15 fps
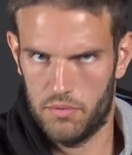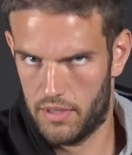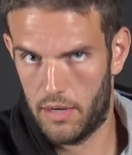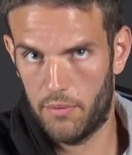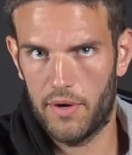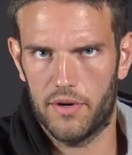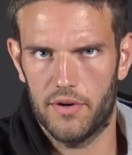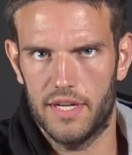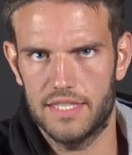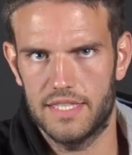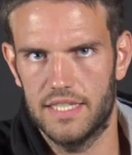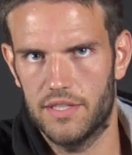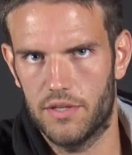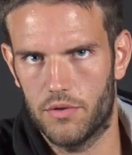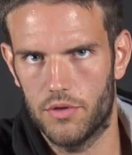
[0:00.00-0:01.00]
Now we're gonna
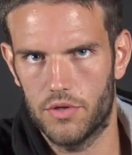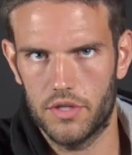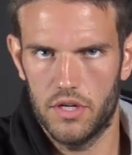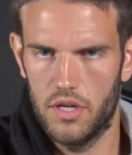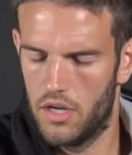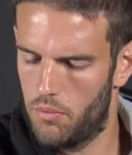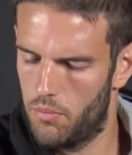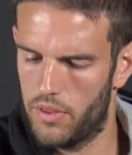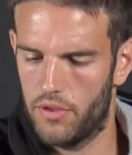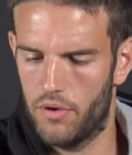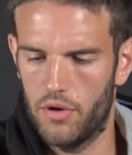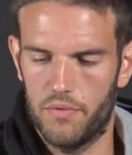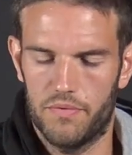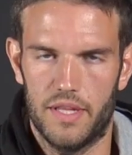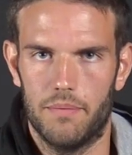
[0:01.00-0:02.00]
see in the court with
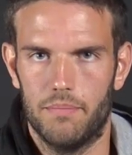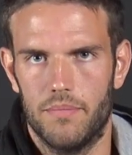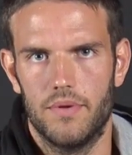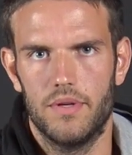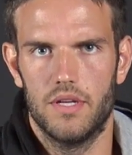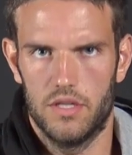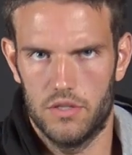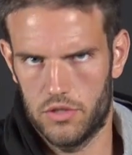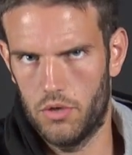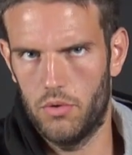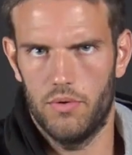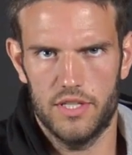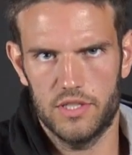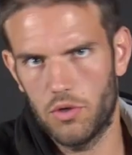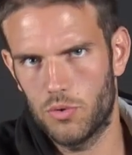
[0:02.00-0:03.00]
all of them. So
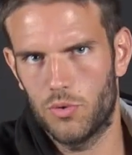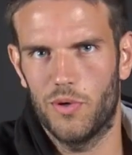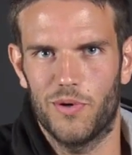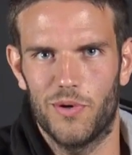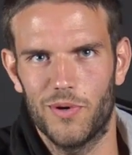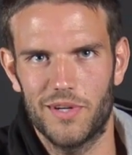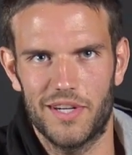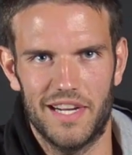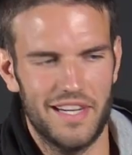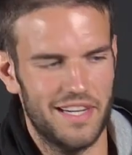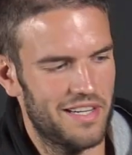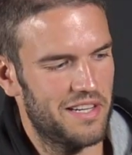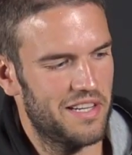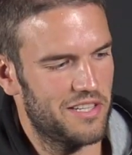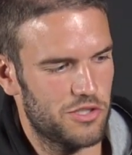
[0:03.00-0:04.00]
let's go to the court
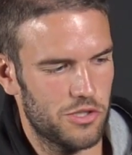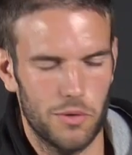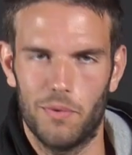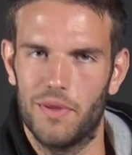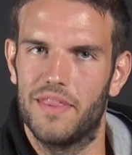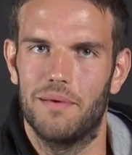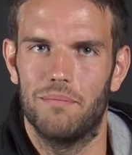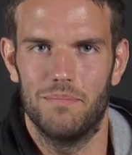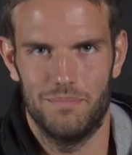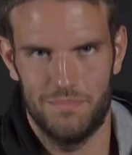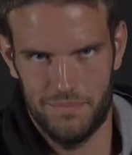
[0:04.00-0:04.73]
and enjoy with them.